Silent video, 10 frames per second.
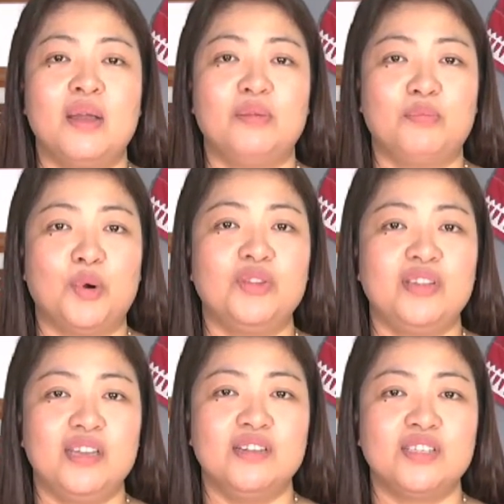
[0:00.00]
In
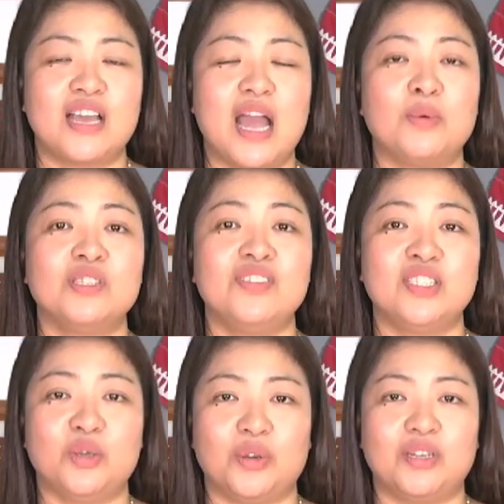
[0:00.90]
both years, I was
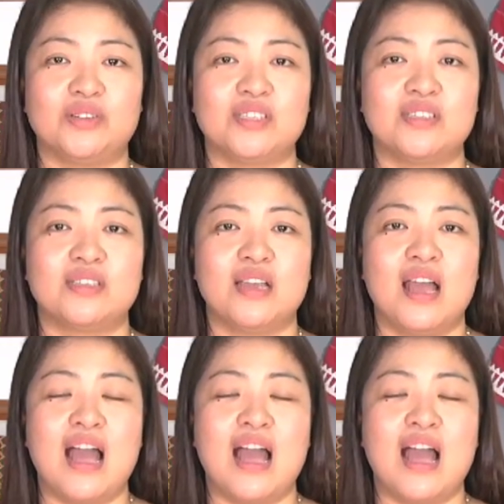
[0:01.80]
victorious.